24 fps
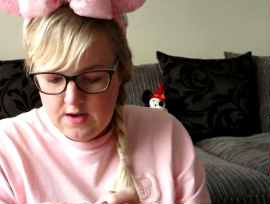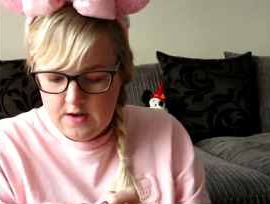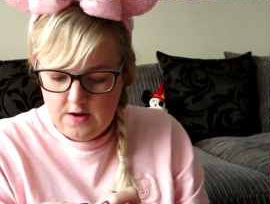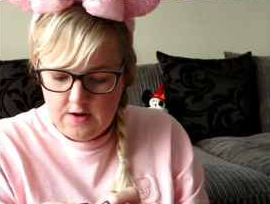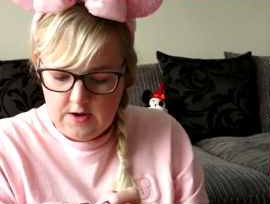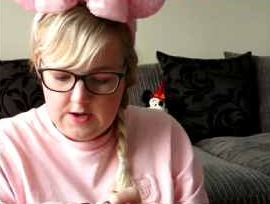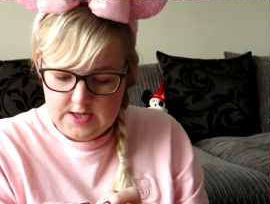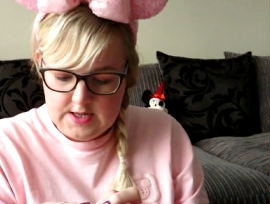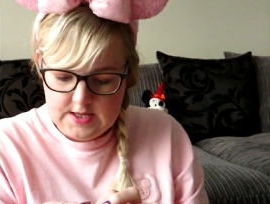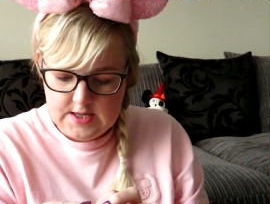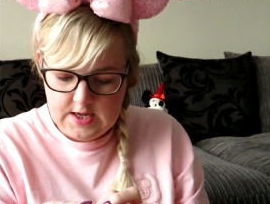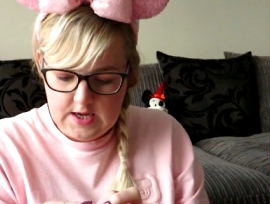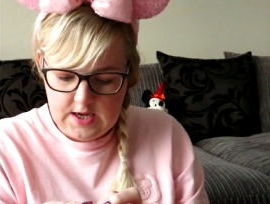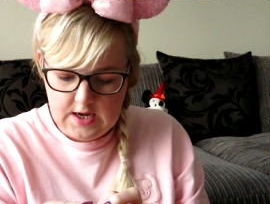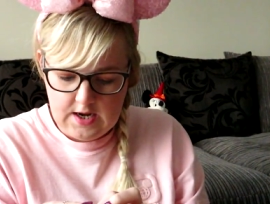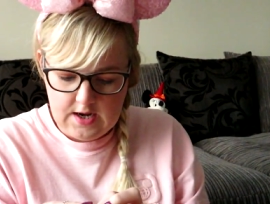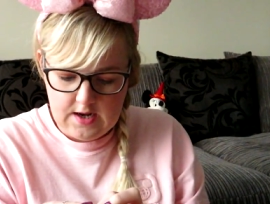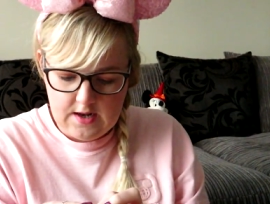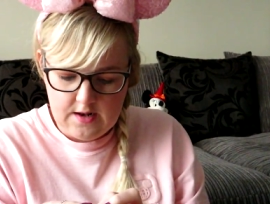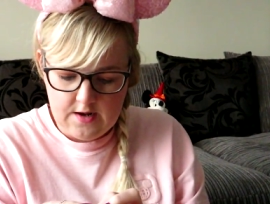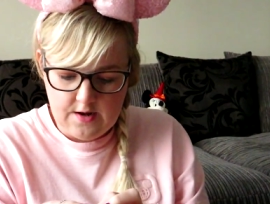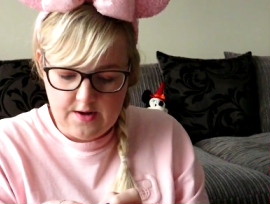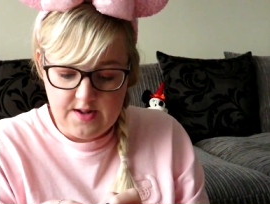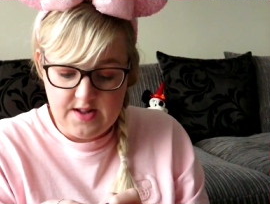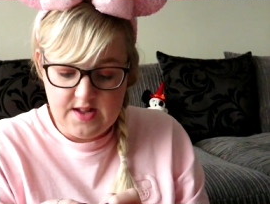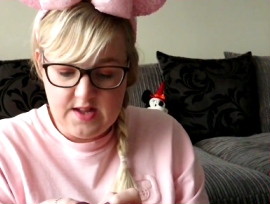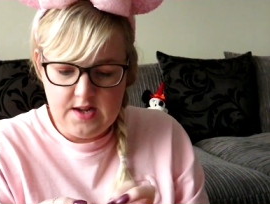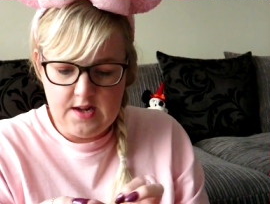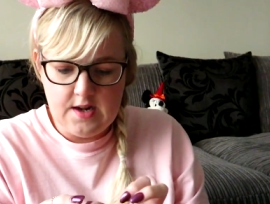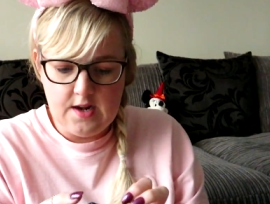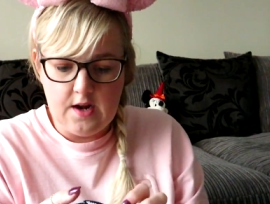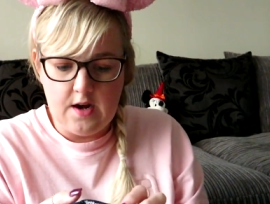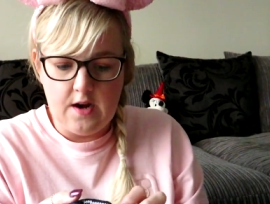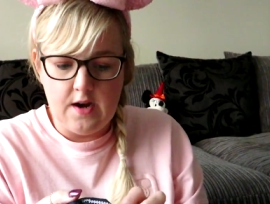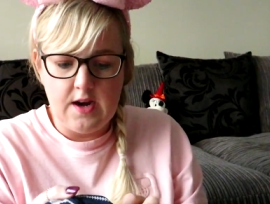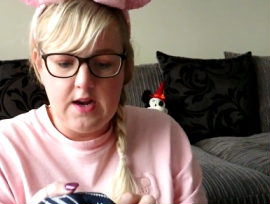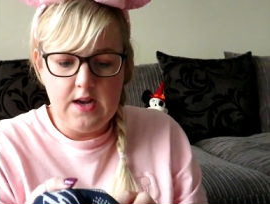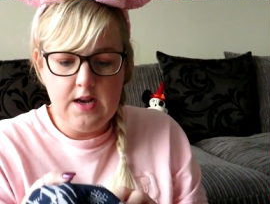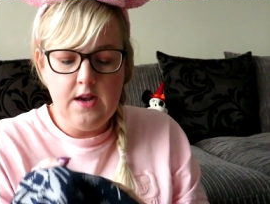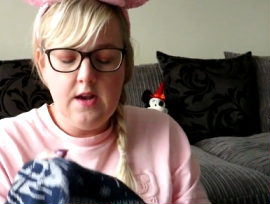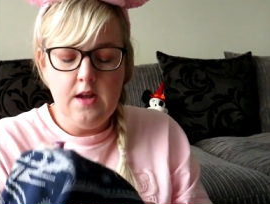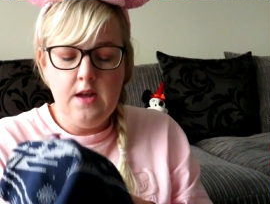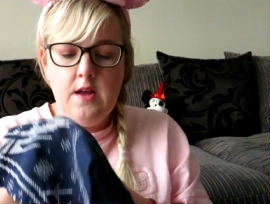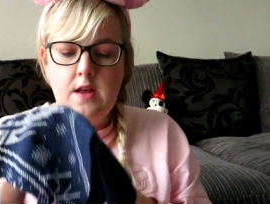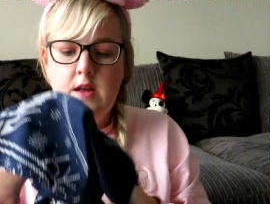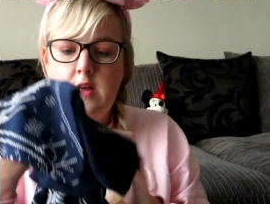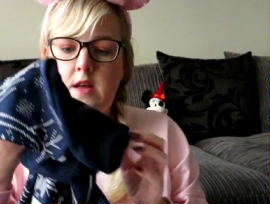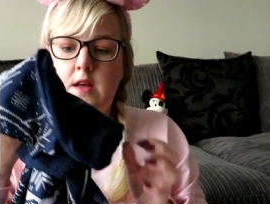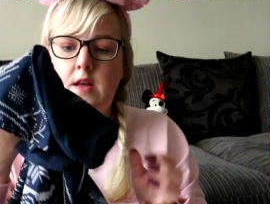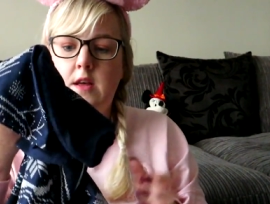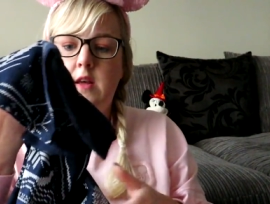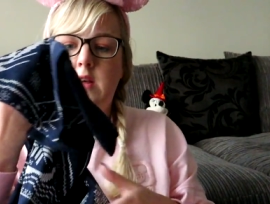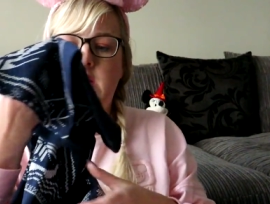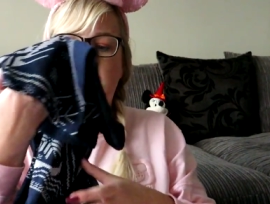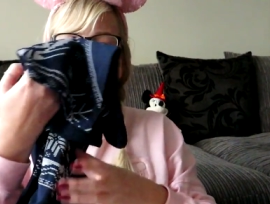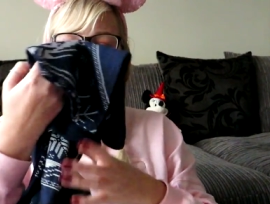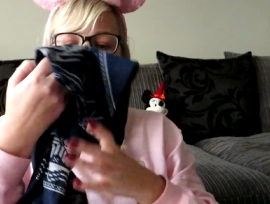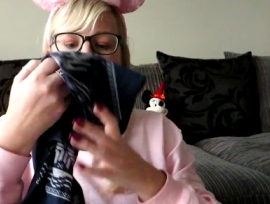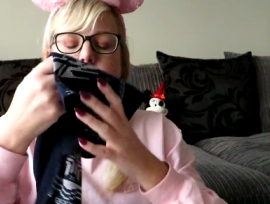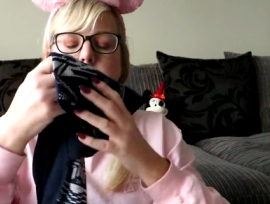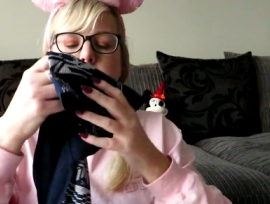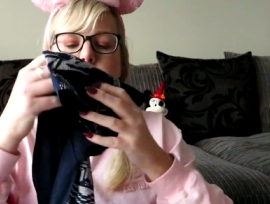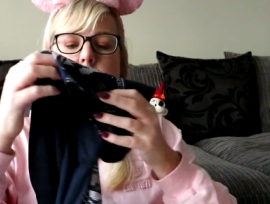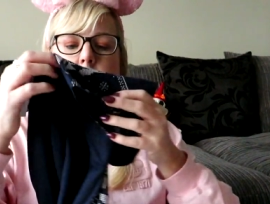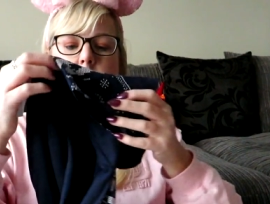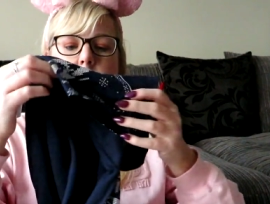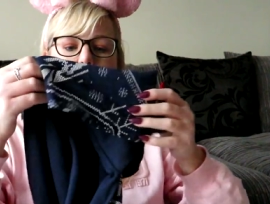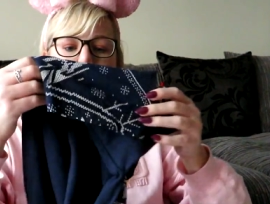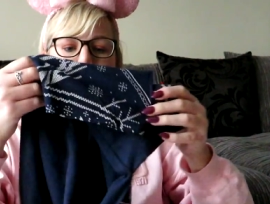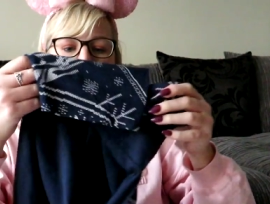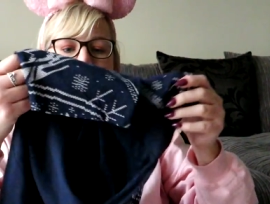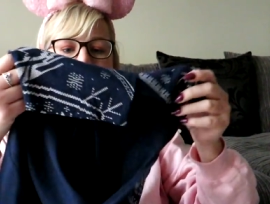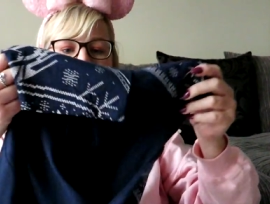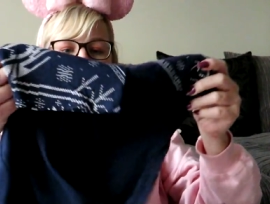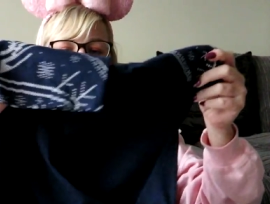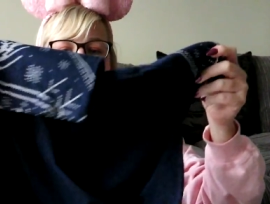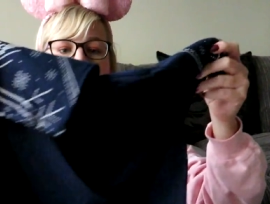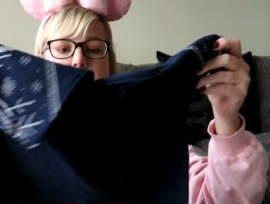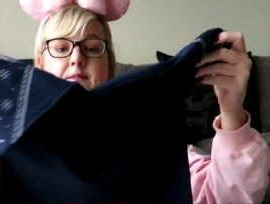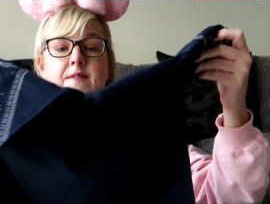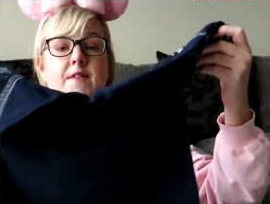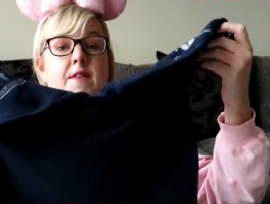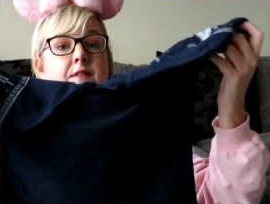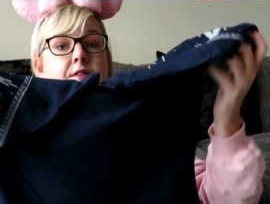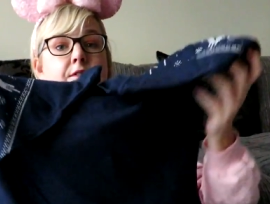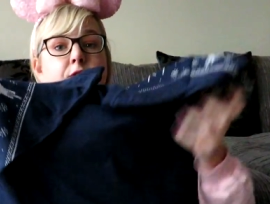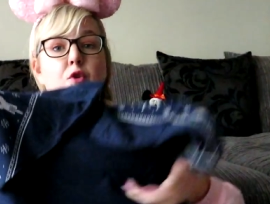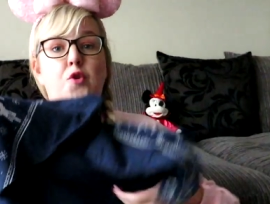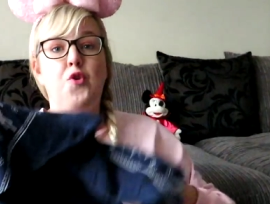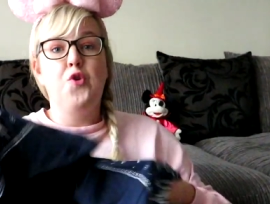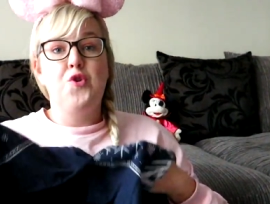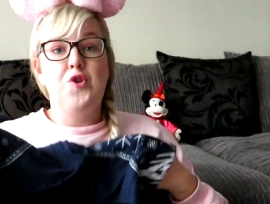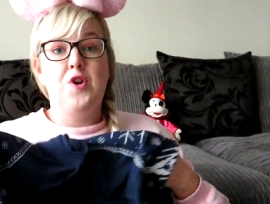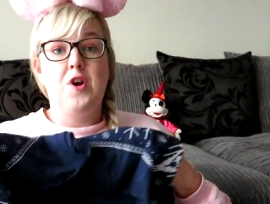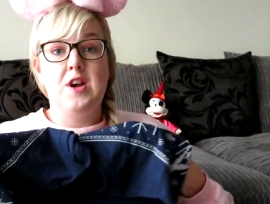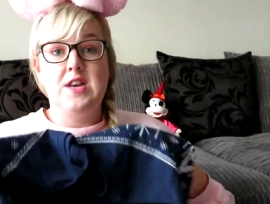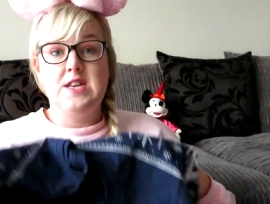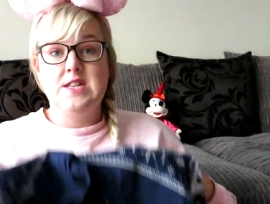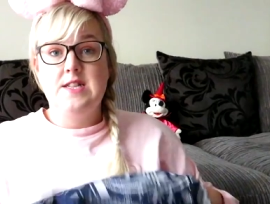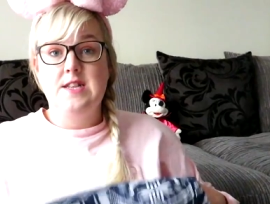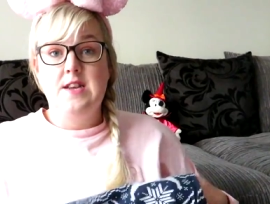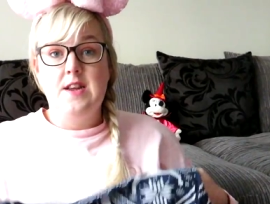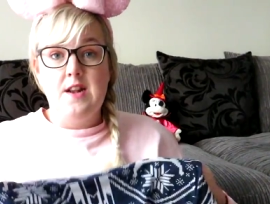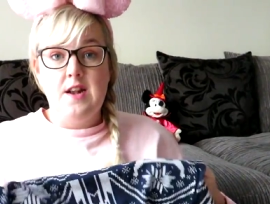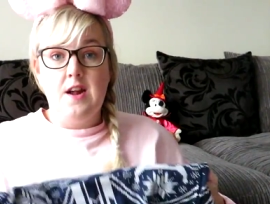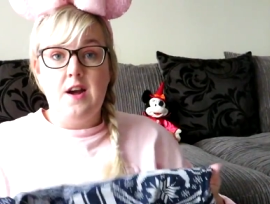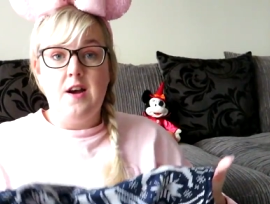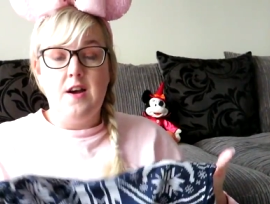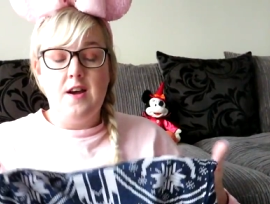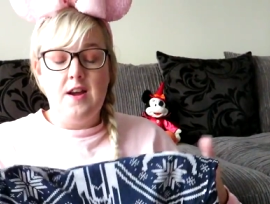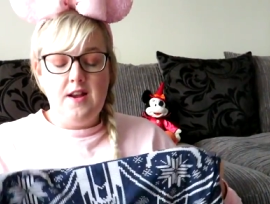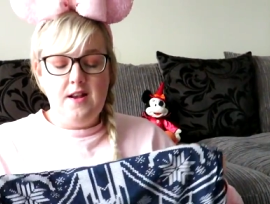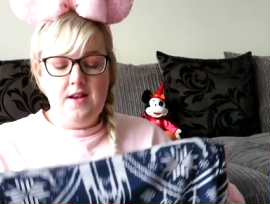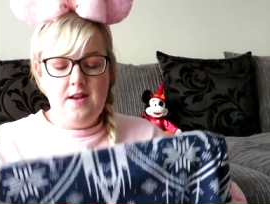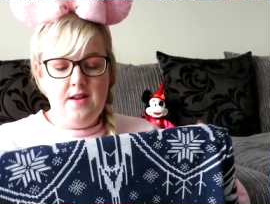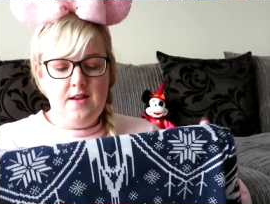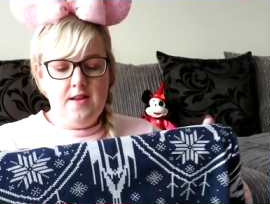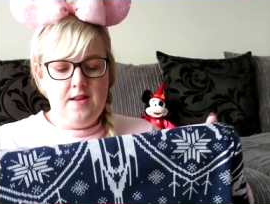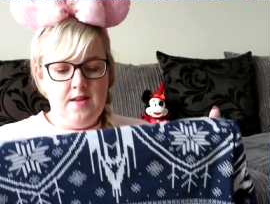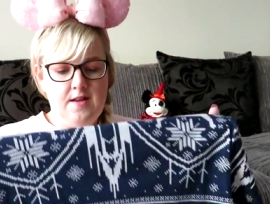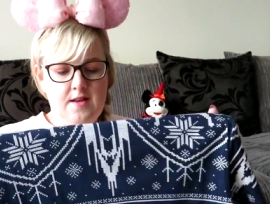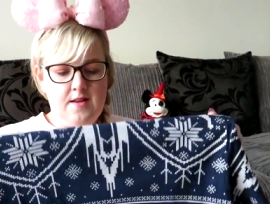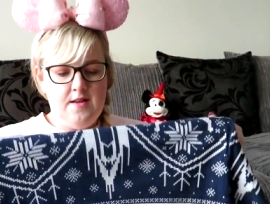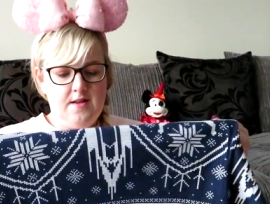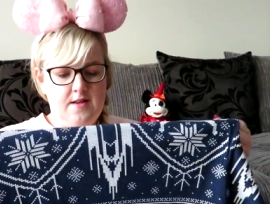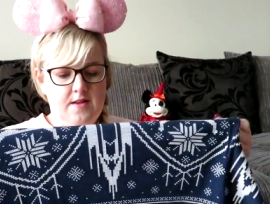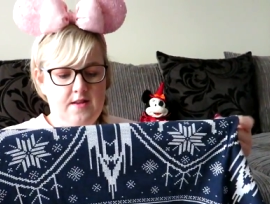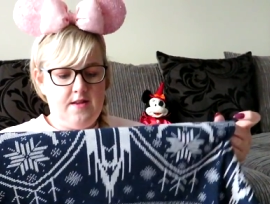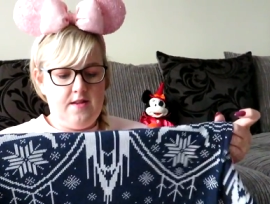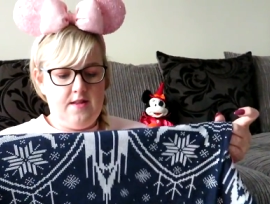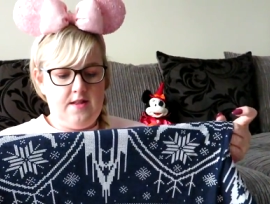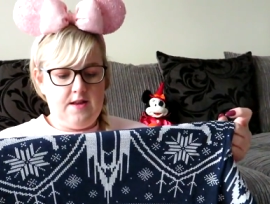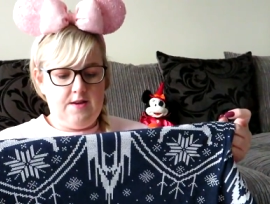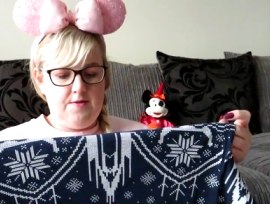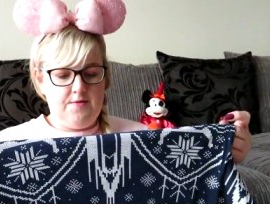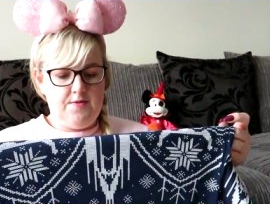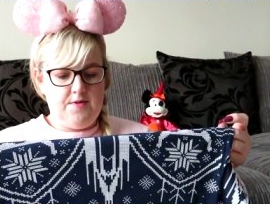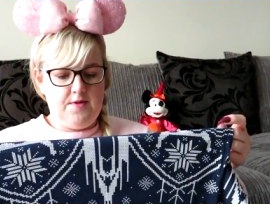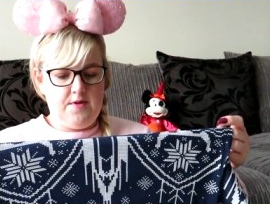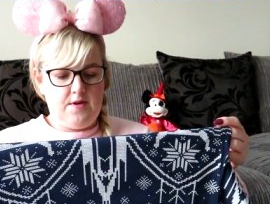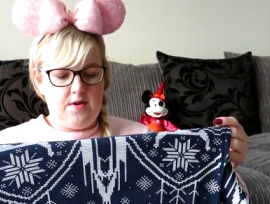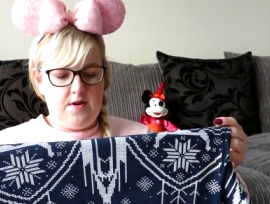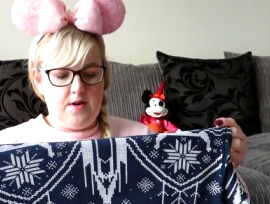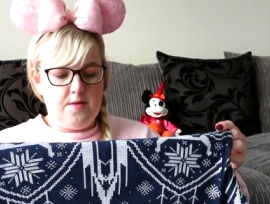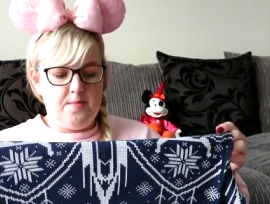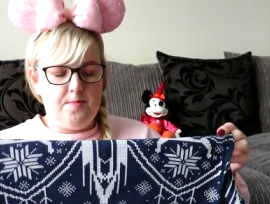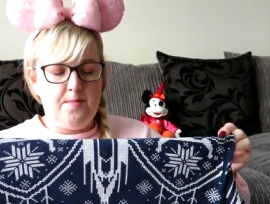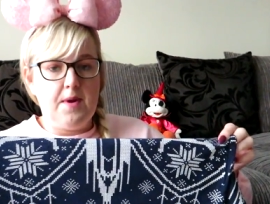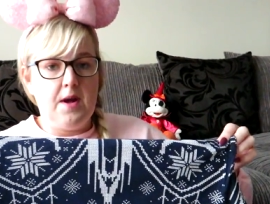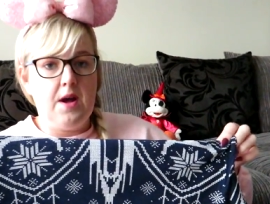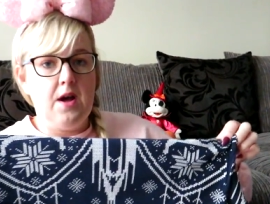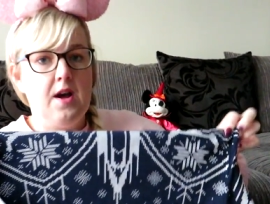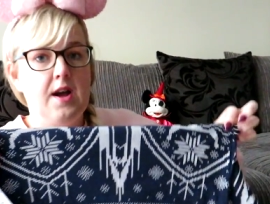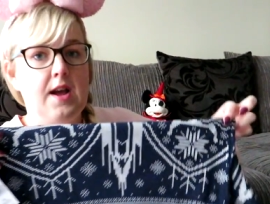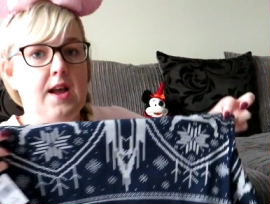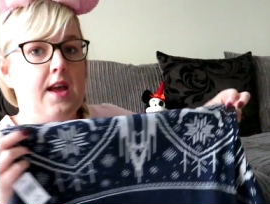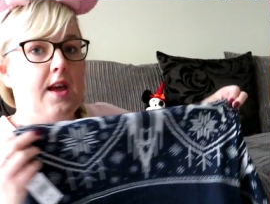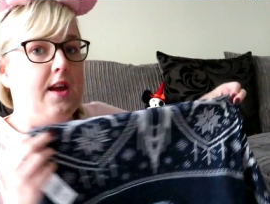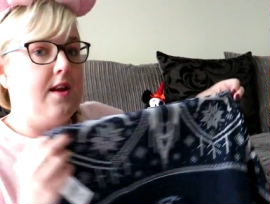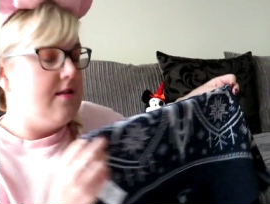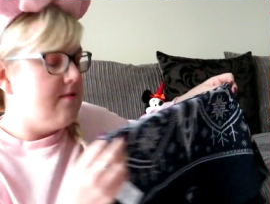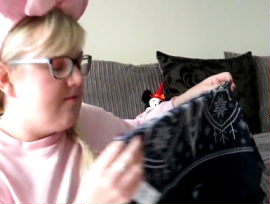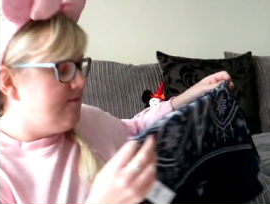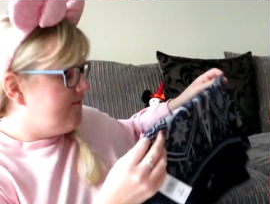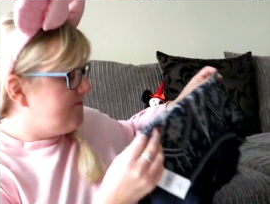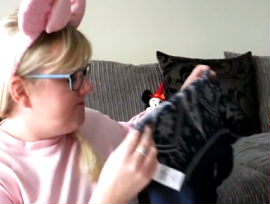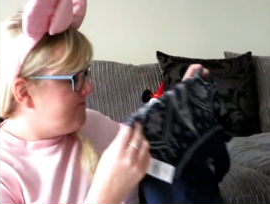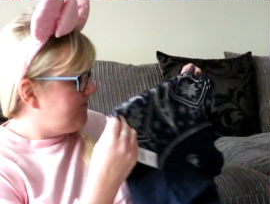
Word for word: 19.99 and I picked it up for 4.99 so that was a good bargain